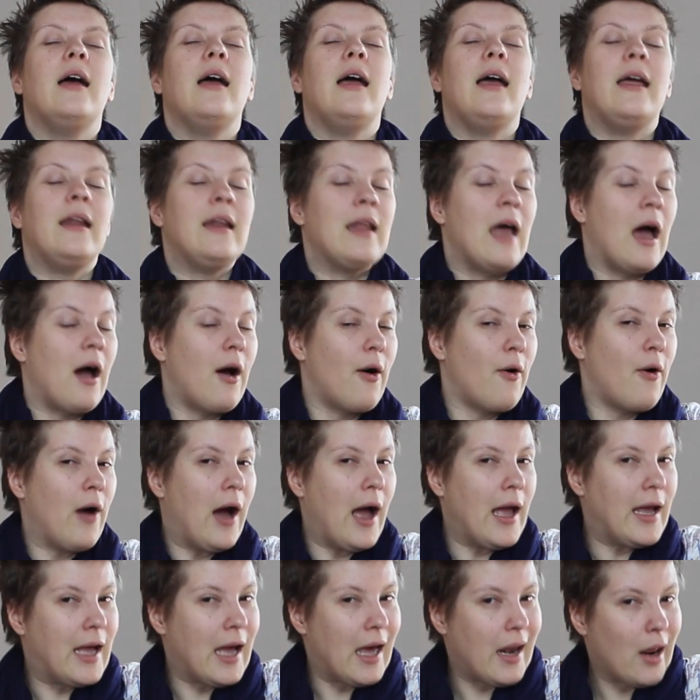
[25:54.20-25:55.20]
And now
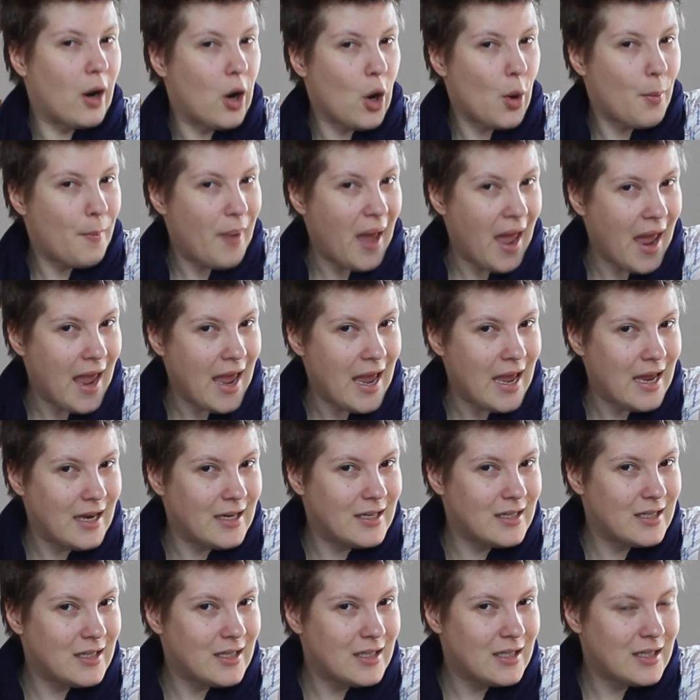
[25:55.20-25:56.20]
I gotta go
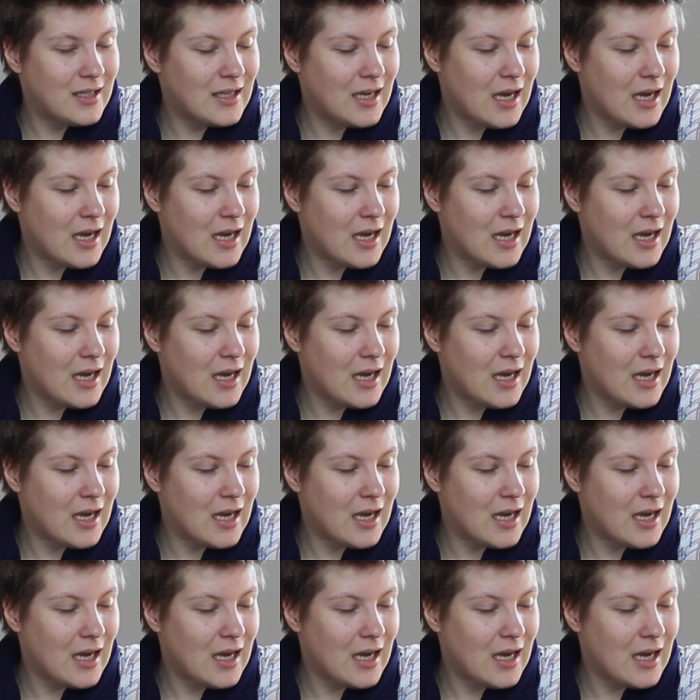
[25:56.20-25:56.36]
paint,